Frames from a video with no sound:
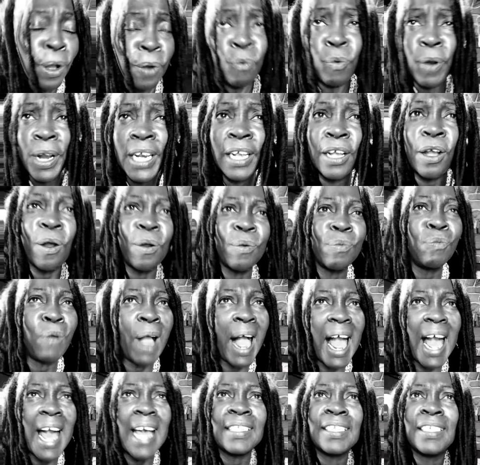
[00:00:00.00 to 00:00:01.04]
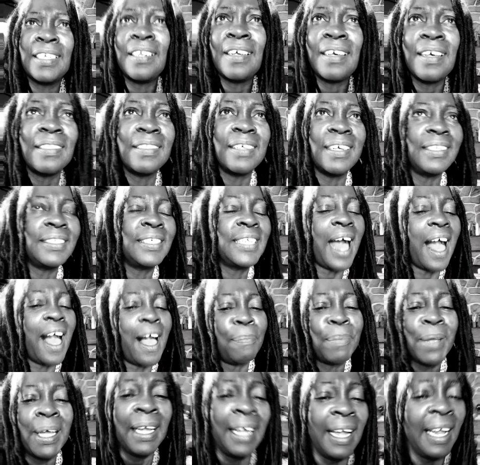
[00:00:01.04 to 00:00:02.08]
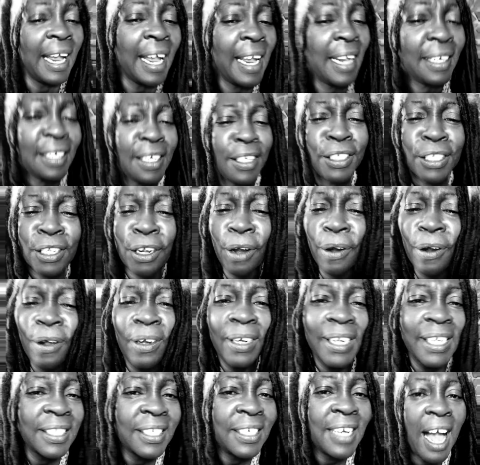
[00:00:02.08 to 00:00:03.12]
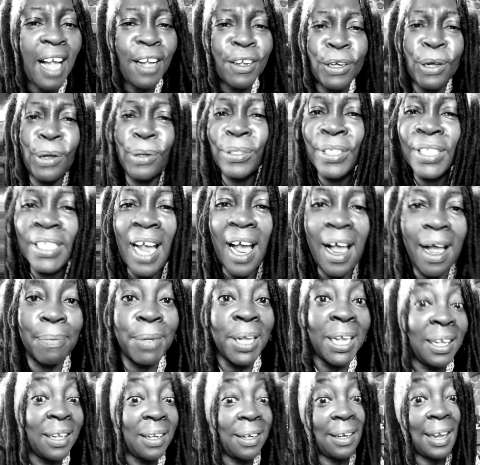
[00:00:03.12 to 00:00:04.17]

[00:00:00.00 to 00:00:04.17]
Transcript: We gon' rise to the top, and this girl is not gon' stop.